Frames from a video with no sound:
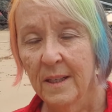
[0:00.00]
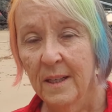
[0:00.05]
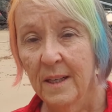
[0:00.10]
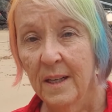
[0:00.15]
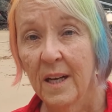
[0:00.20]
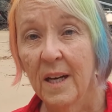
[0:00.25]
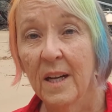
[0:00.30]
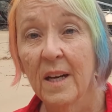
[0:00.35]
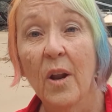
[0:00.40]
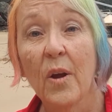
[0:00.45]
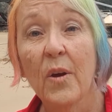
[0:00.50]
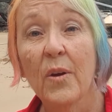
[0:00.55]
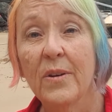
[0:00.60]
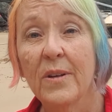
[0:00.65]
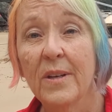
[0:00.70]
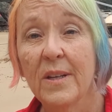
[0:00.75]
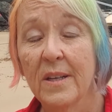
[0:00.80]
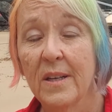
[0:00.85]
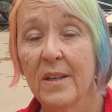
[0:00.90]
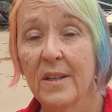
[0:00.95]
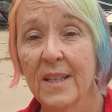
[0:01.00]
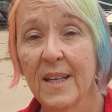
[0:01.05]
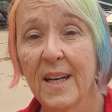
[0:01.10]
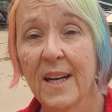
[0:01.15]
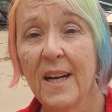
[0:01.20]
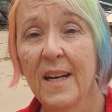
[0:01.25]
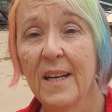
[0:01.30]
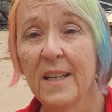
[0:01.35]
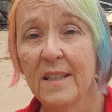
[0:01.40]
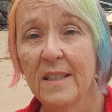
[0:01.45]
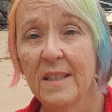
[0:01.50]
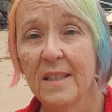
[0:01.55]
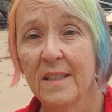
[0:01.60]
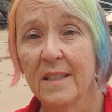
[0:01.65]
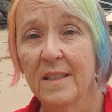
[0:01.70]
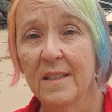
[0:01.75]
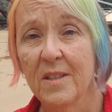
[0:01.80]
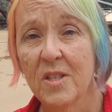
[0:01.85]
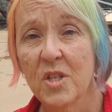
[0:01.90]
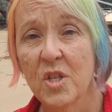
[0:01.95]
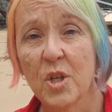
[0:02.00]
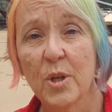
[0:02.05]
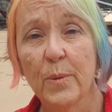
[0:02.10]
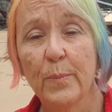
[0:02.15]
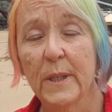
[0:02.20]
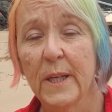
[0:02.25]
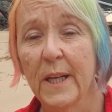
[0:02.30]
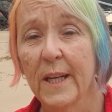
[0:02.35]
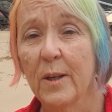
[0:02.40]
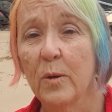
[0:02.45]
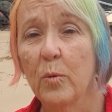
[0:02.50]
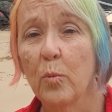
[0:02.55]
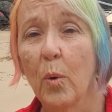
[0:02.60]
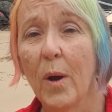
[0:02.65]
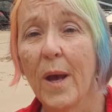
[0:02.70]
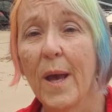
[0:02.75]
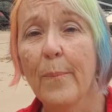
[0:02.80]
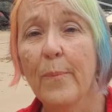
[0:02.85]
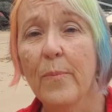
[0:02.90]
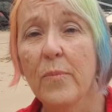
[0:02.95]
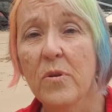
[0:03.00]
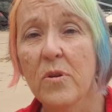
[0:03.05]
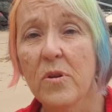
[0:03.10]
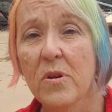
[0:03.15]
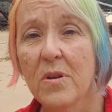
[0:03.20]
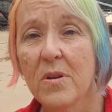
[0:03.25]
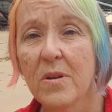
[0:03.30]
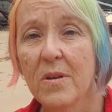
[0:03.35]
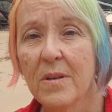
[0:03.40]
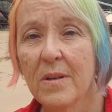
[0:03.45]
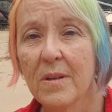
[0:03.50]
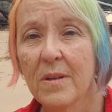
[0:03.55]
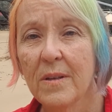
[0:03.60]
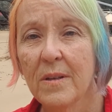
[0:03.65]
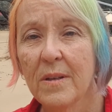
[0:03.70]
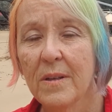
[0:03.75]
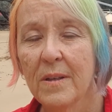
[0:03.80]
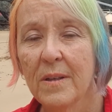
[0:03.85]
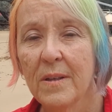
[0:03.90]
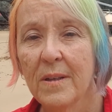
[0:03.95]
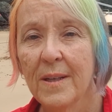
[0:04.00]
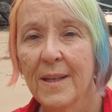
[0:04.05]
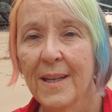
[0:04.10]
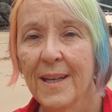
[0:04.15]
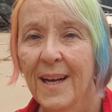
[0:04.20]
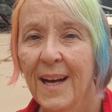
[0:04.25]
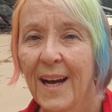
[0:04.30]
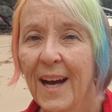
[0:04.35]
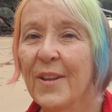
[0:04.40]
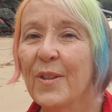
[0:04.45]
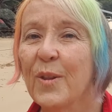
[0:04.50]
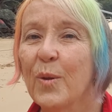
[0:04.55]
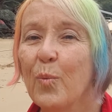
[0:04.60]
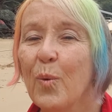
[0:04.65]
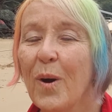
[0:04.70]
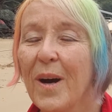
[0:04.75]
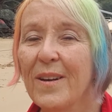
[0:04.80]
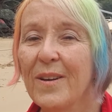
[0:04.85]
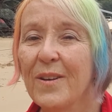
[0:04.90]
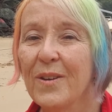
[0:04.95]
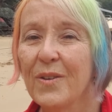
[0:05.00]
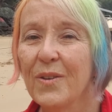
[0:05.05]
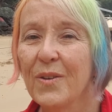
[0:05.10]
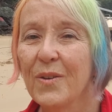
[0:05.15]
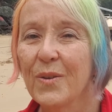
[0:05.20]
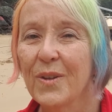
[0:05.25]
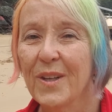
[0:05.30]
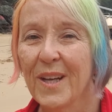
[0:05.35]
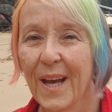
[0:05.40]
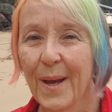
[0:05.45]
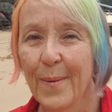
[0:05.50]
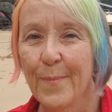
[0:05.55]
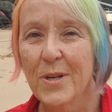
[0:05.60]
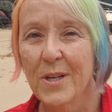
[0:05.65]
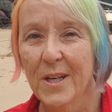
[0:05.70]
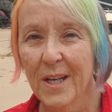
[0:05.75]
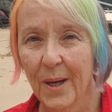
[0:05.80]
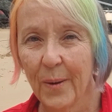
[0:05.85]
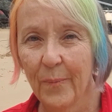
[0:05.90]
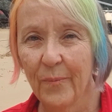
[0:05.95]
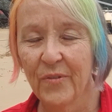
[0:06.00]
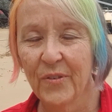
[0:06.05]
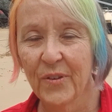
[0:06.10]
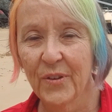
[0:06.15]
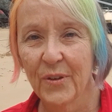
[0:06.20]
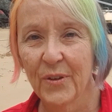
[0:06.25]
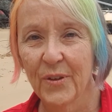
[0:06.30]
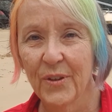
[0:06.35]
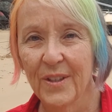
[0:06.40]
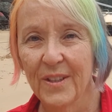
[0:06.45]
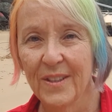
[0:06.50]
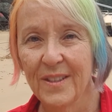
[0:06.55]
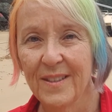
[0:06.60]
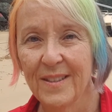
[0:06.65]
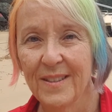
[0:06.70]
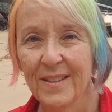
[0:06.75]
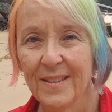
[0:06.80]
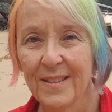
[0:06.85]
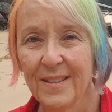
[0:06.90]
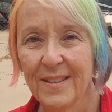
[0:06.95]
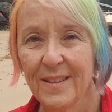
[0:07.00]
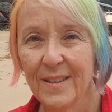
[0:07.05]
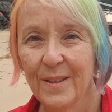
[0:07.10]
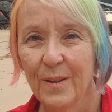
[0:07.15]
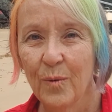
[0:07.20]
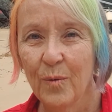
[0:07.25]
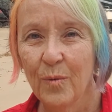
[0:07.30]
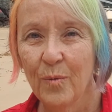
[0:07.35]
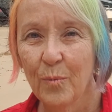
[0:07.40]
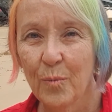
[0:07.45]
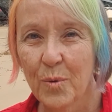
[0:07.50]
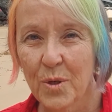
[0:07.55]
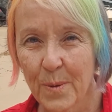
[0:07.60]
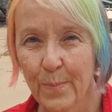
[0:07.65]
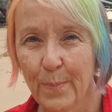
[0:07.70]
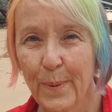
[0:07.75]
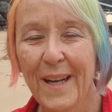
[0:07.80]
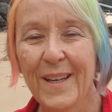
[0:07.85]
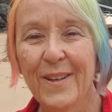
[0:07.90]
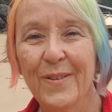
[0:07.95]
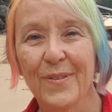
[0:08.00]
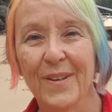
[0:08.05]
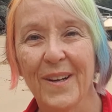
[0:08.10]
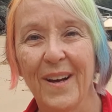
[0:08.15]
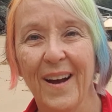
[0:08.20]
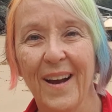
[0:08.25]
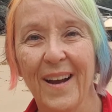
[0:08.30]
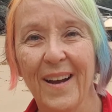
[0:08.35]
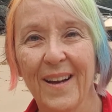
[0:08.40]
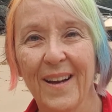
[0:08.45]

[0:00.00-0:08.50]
Alone in her garden, Turbotine wept, and the one who came to comfort her was a butterfly.